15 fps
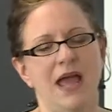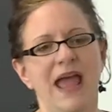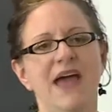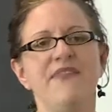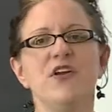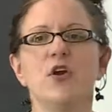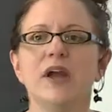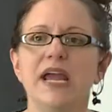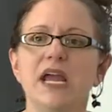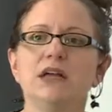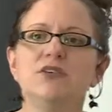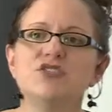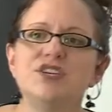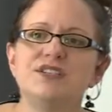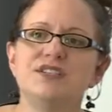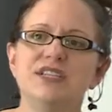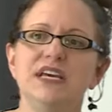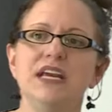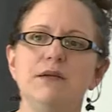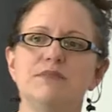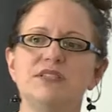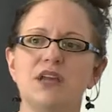and their English is
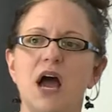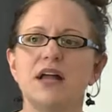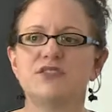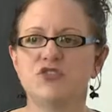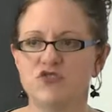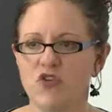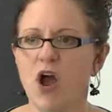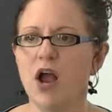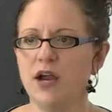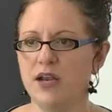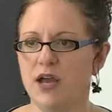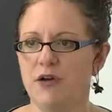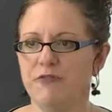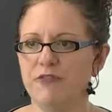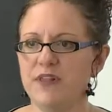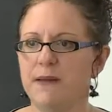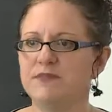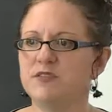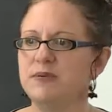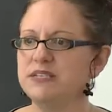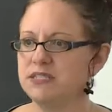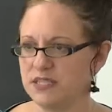deemed not strong enough for
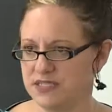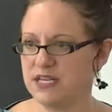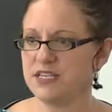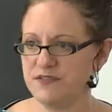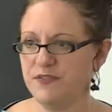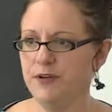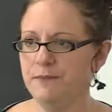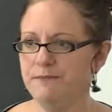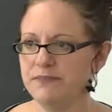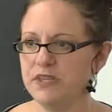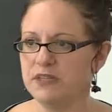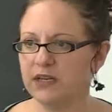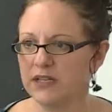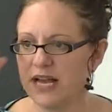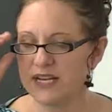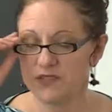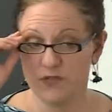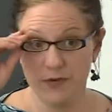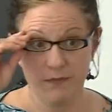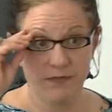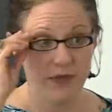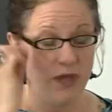them to be successful in the
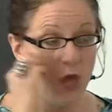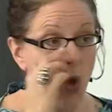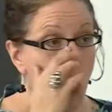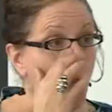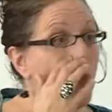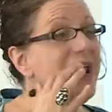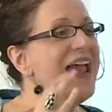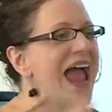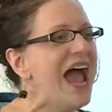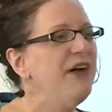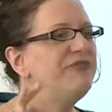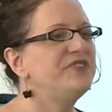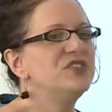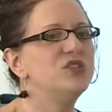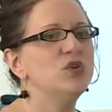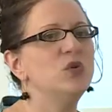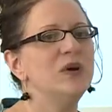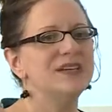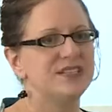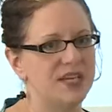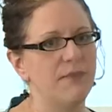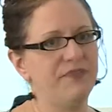classroom, we have to do
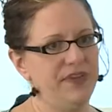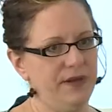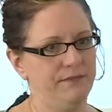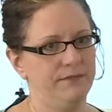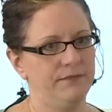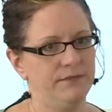something.